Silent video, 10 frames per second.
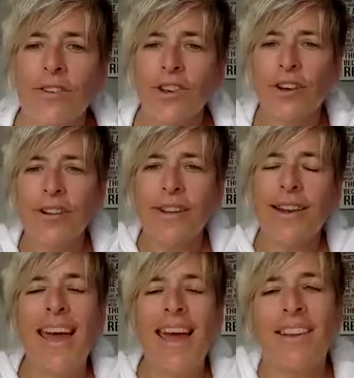Geraldine,
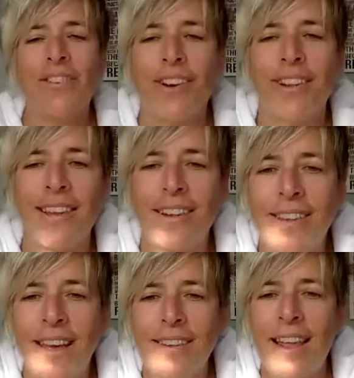hey, Geraldine
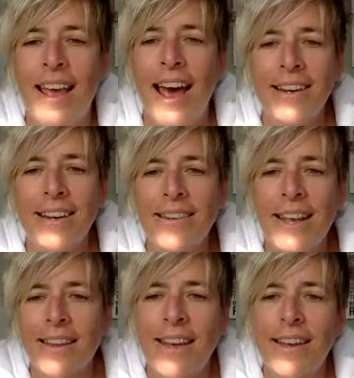says, I detect
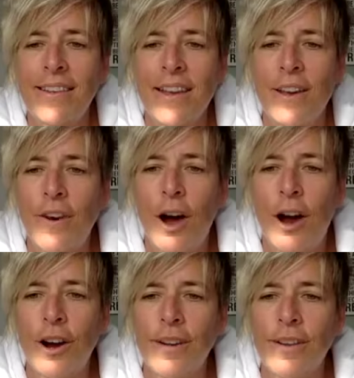a hint of
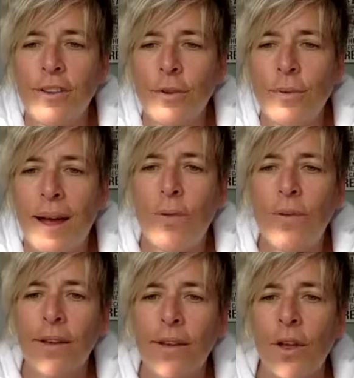hardness around
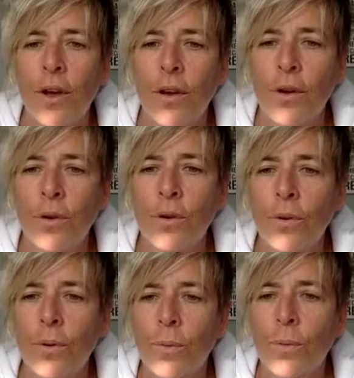this.
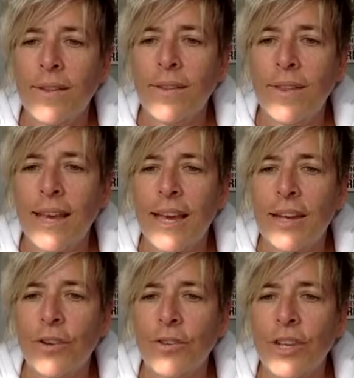What's the
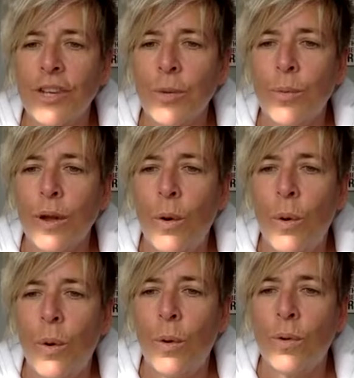energy you want to
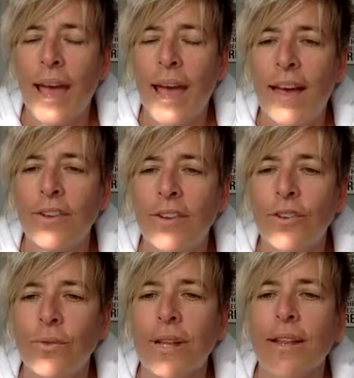hold as you
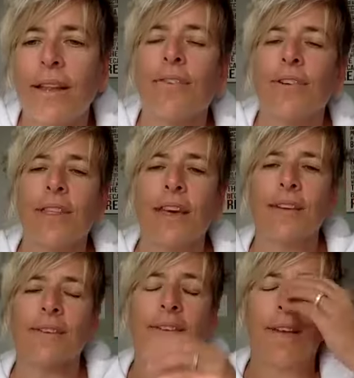deliver
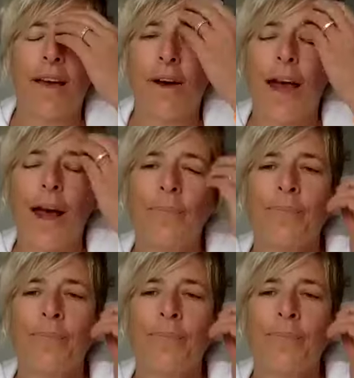this? Okay,